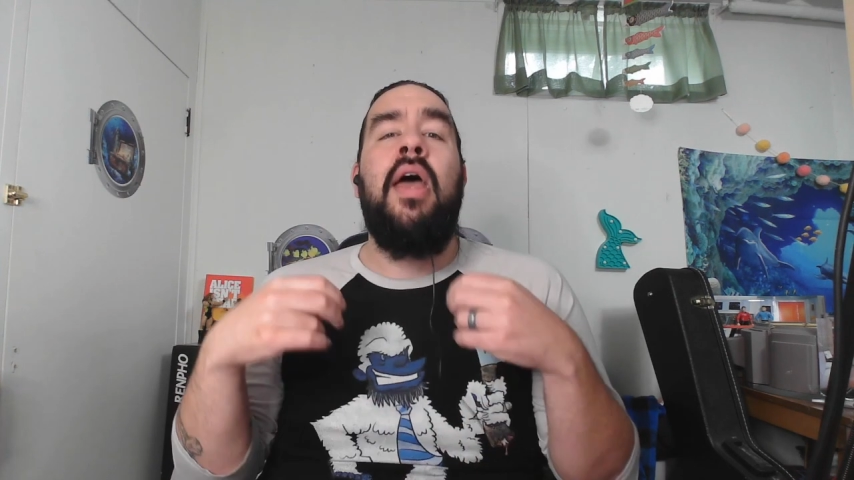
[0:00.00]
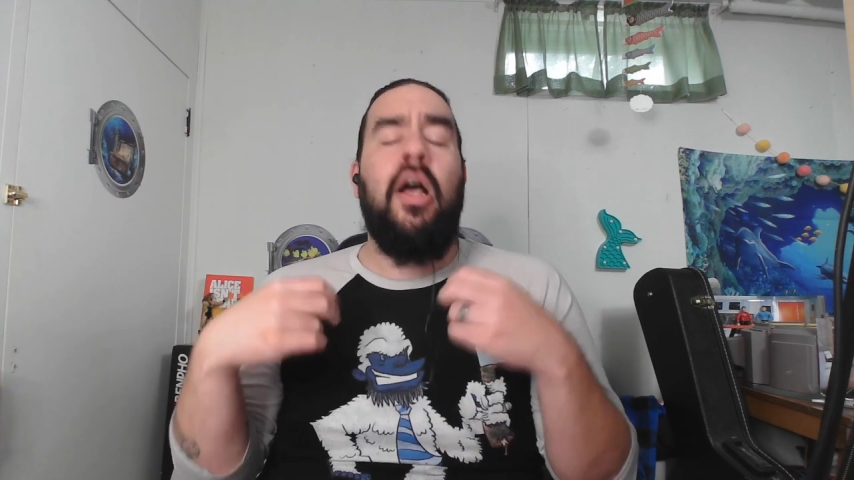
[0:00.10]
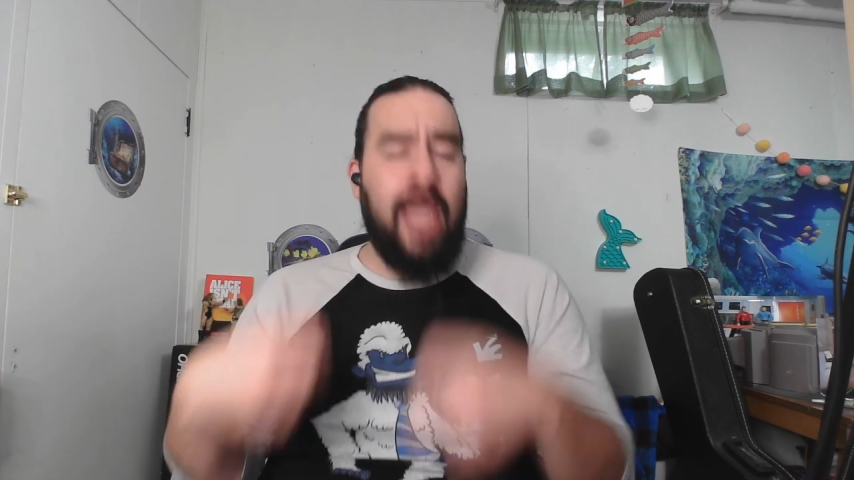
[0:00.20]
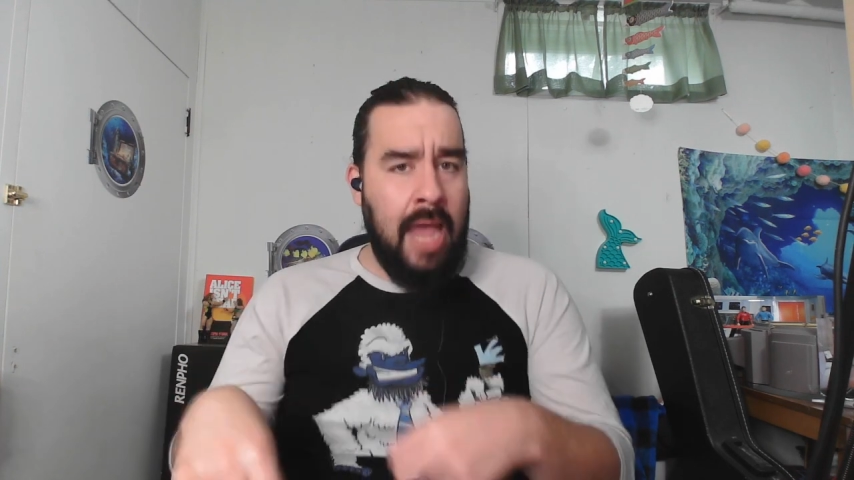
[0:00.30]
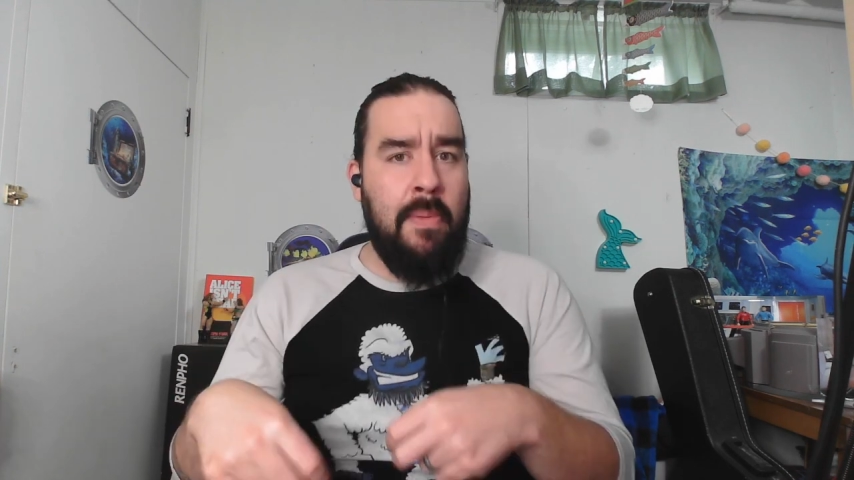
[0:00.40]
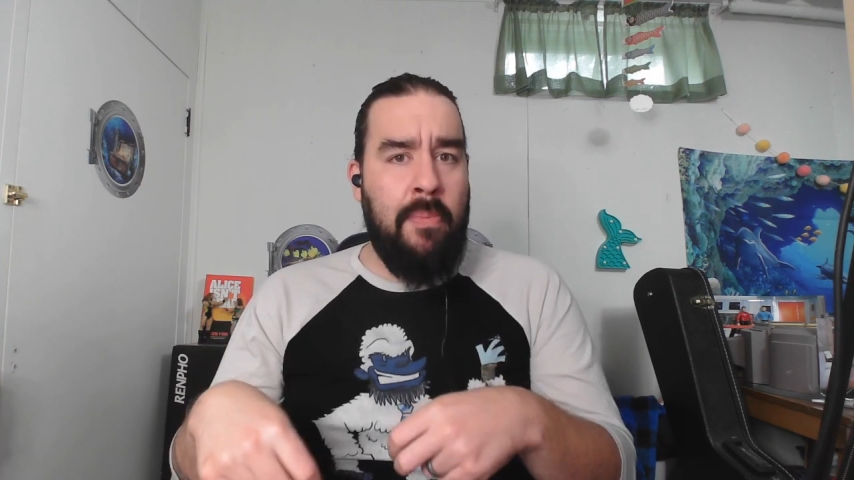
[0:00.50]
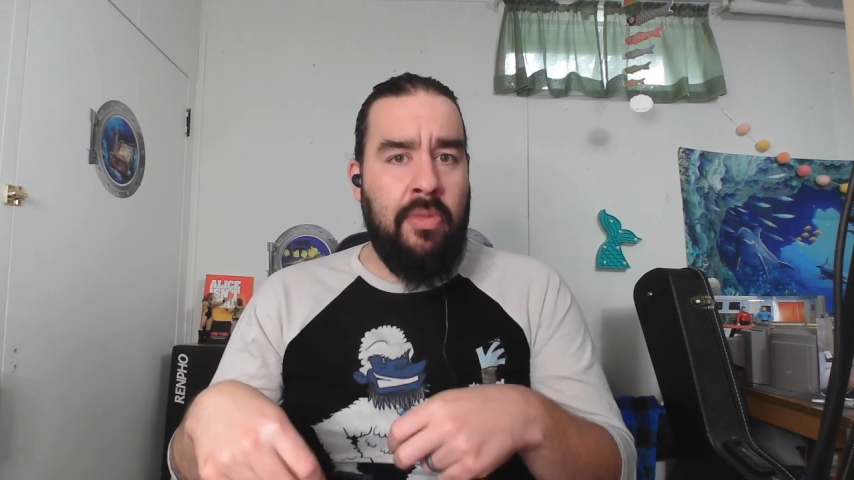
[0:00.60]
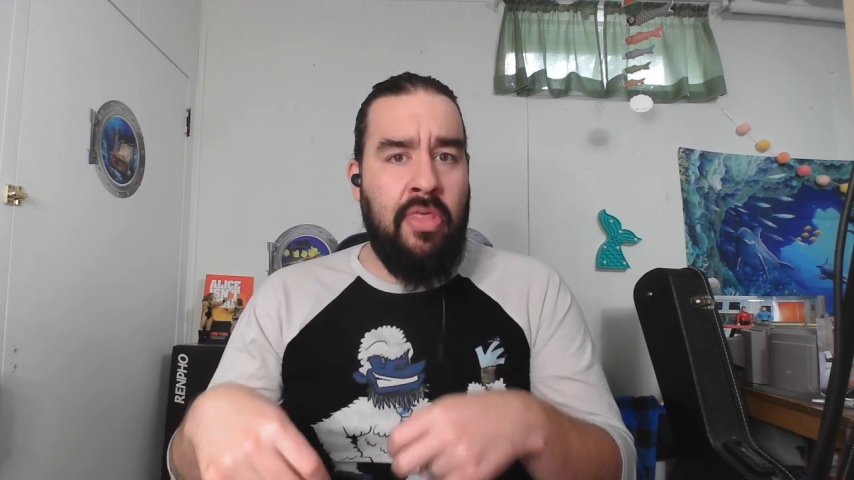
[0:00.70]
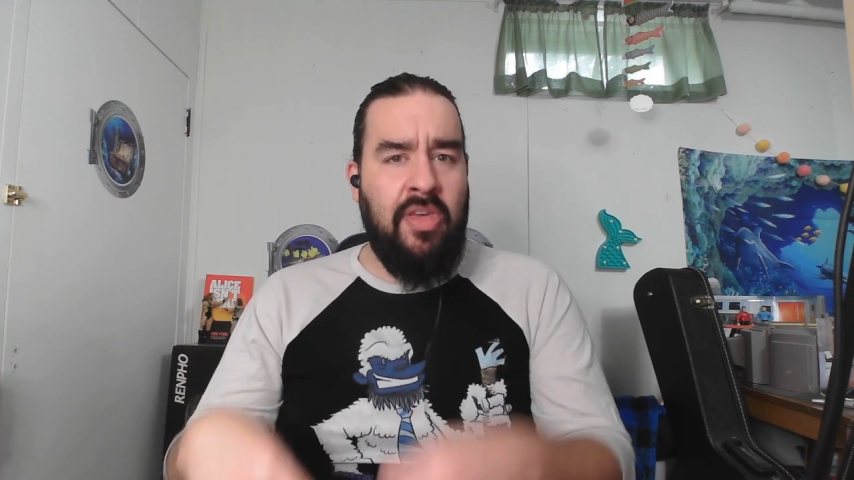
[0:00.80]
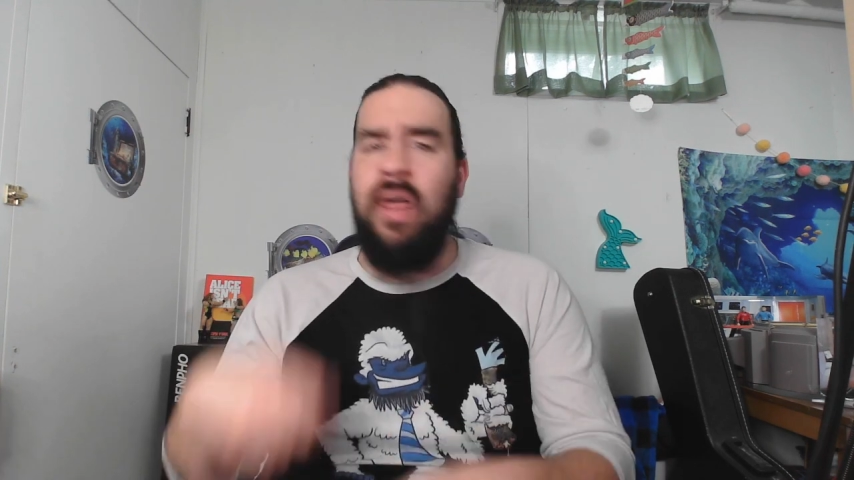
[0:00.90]
Came up with
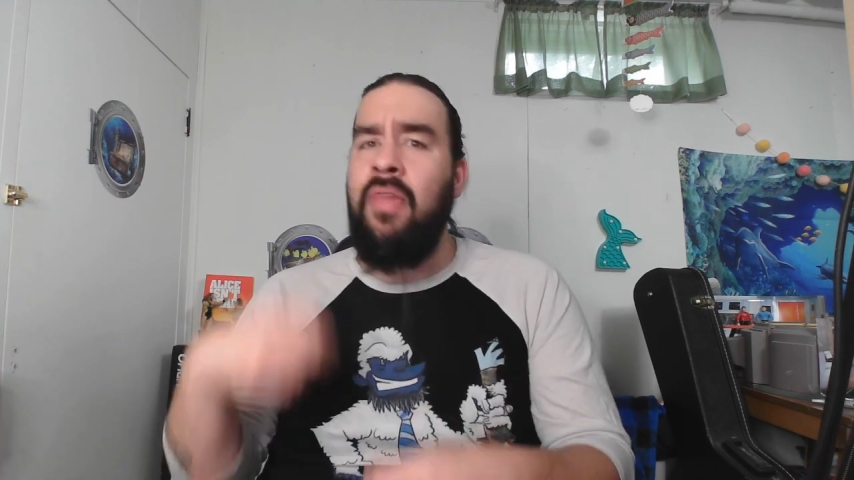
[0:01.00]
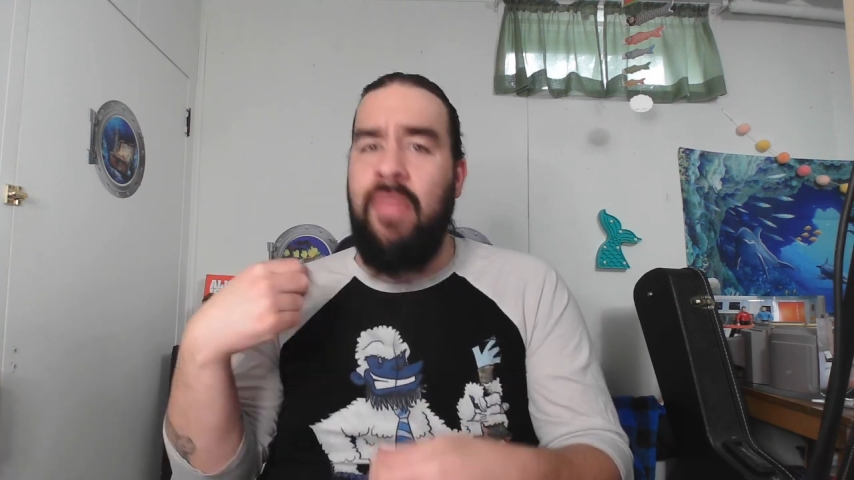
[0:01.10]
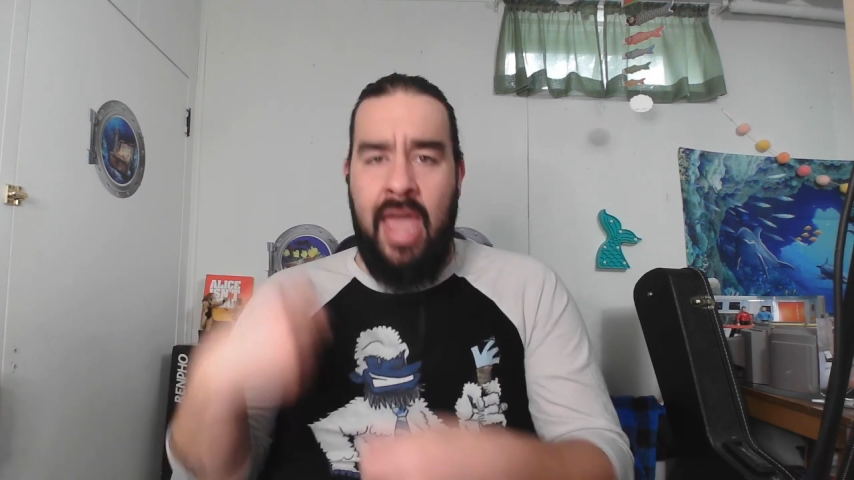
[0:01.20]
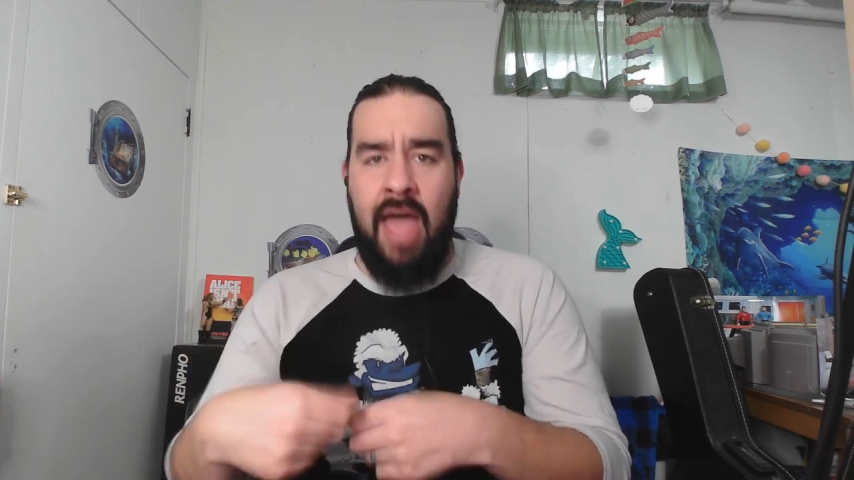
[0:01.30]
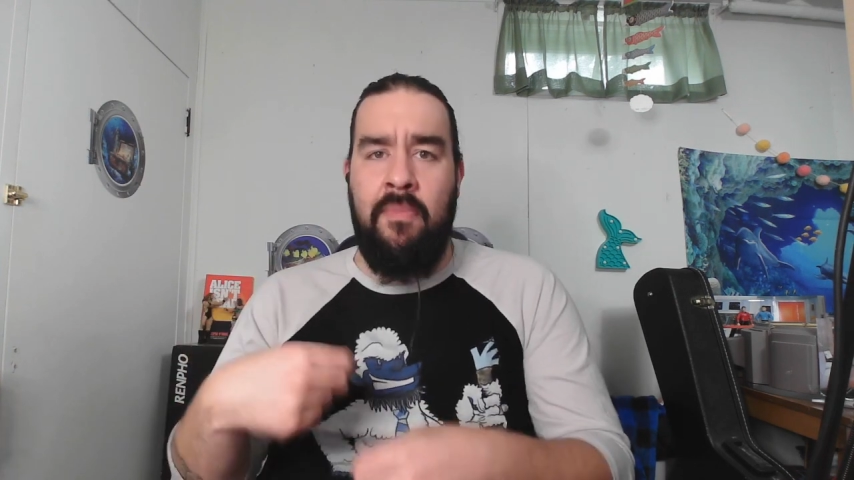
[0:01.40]
Athena, they have